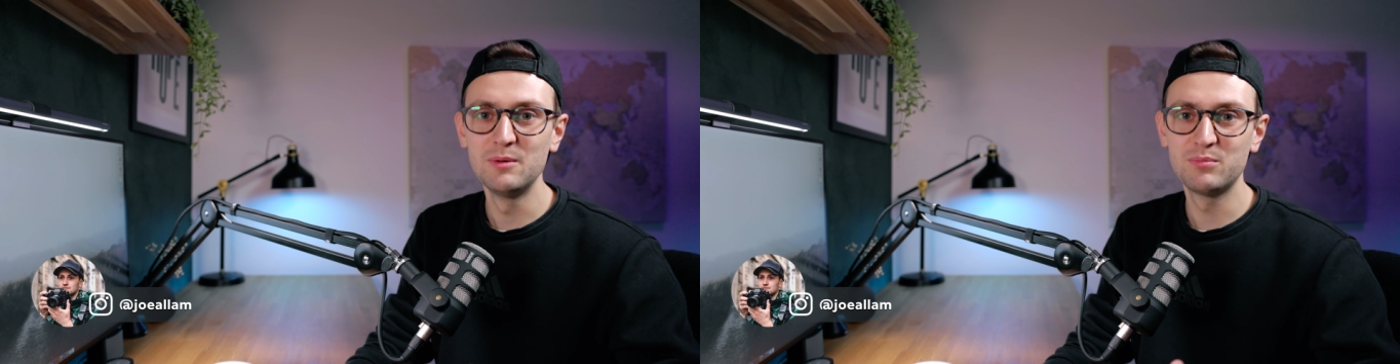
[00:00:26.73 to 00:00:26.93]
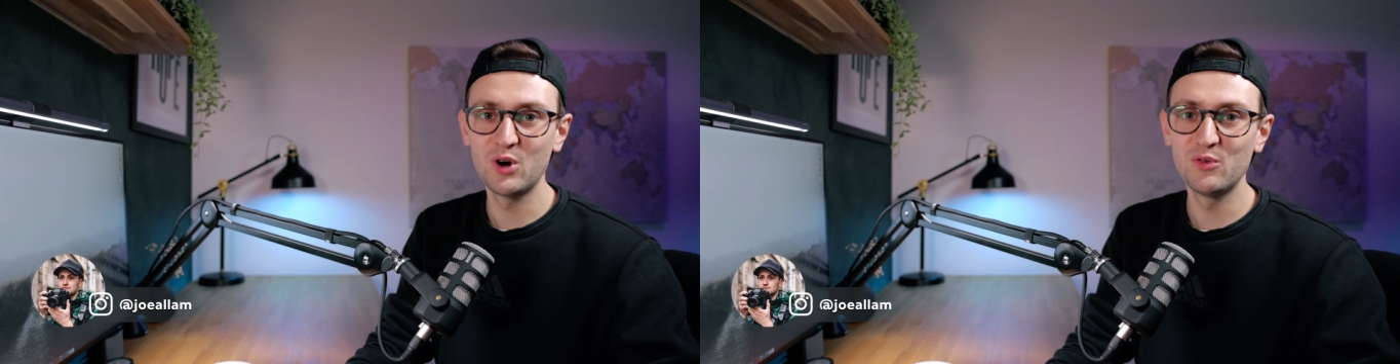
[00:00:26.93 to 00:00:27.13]

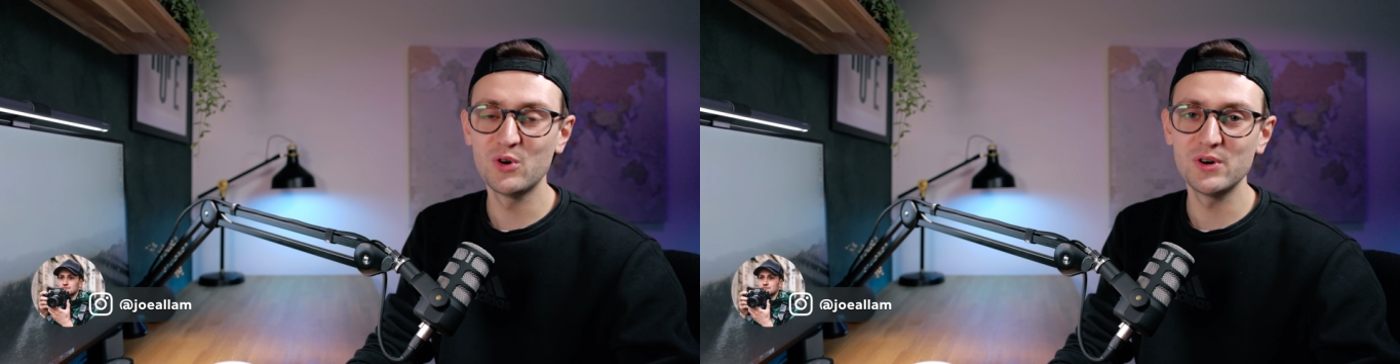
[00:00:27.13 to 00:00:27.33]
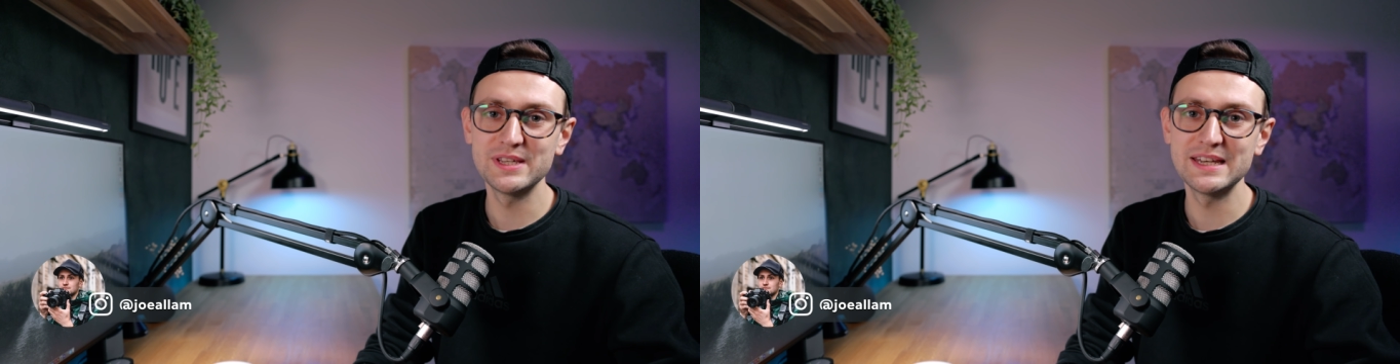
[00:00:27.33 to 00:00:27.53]

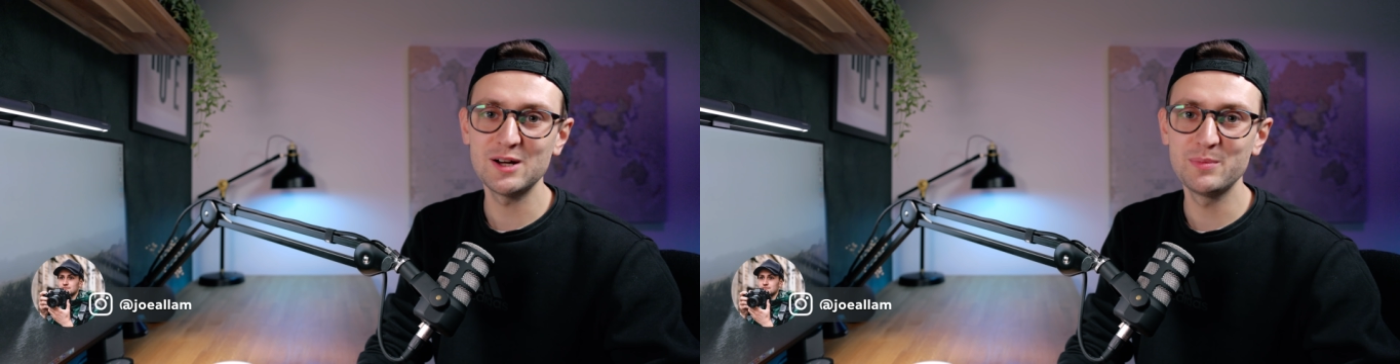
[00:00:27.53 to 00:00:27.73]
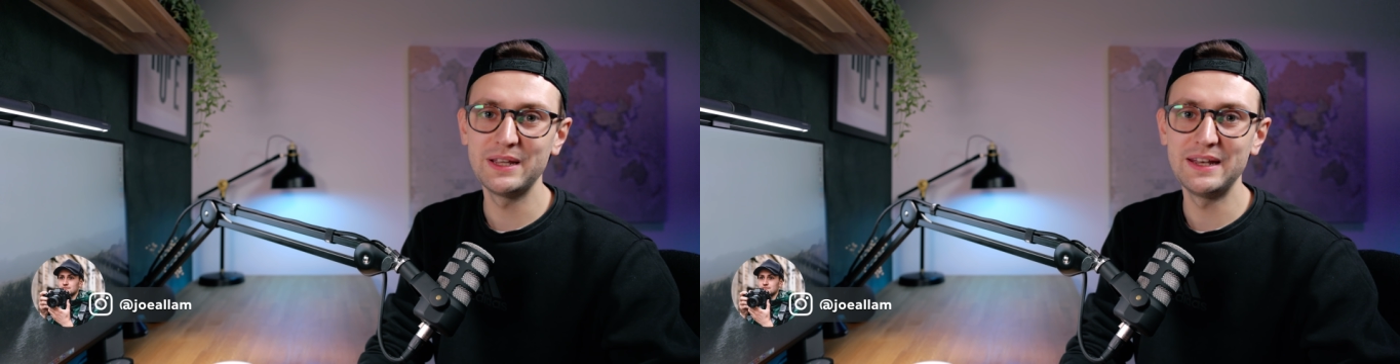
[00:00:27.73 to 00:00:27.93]
ProRAW has
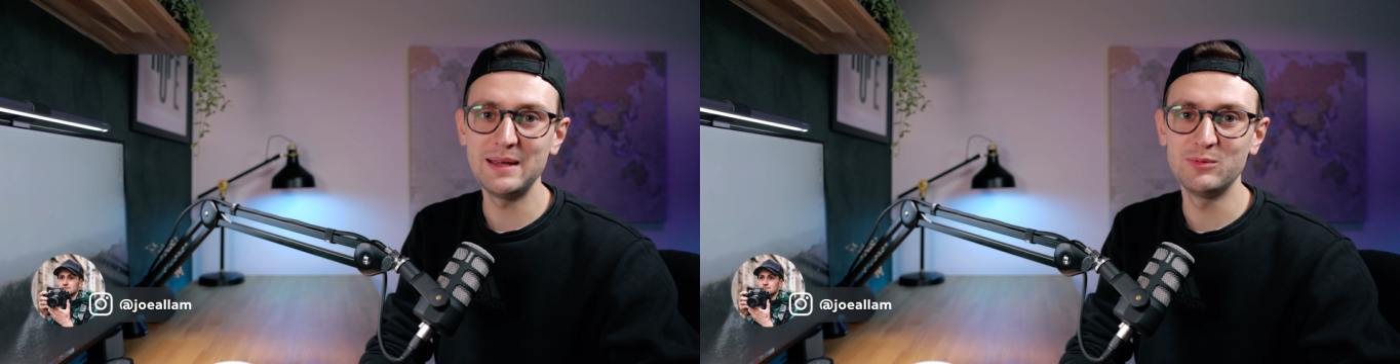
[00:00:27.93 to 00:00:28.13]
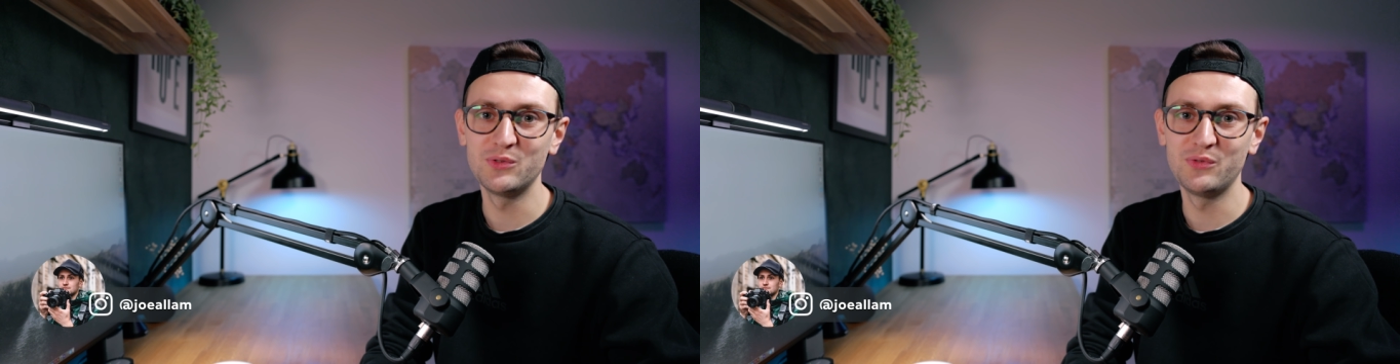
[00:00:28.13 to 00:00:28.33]
now been
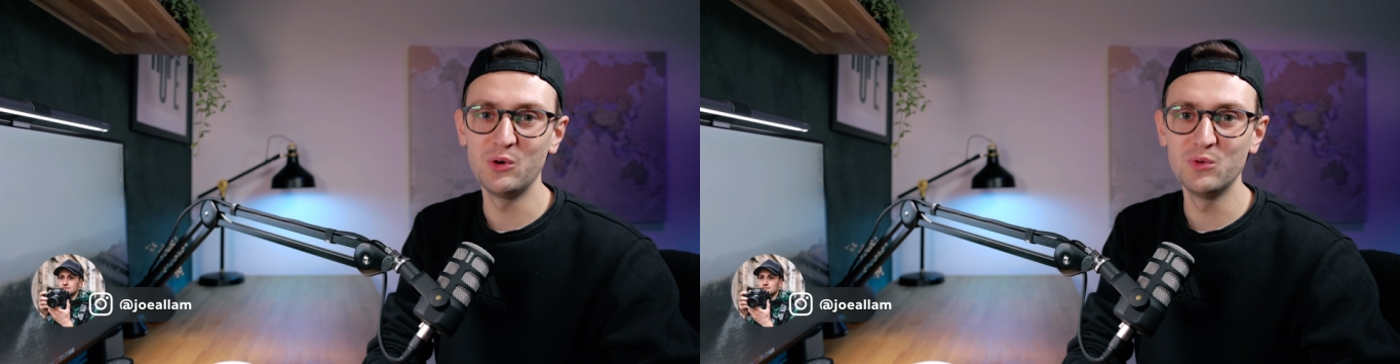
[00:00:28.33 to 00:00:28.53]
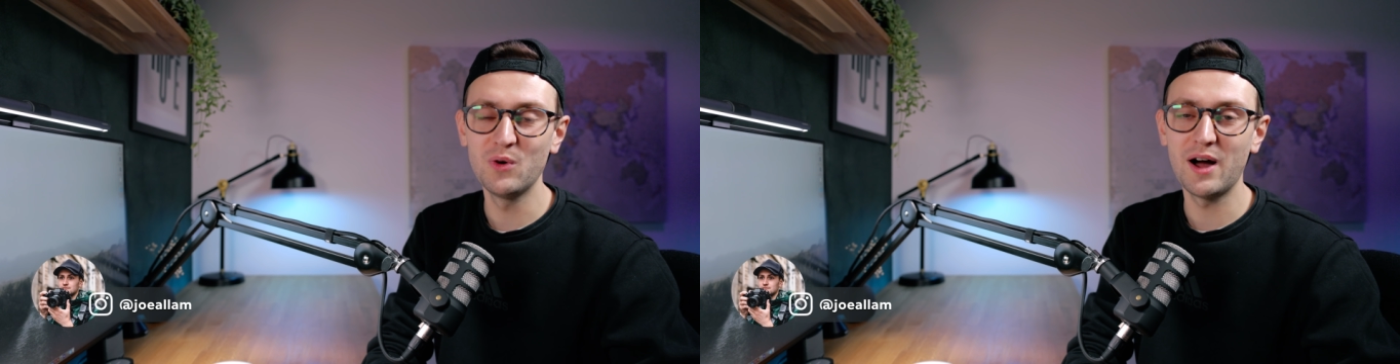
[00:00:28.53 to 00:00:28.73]
enabled for all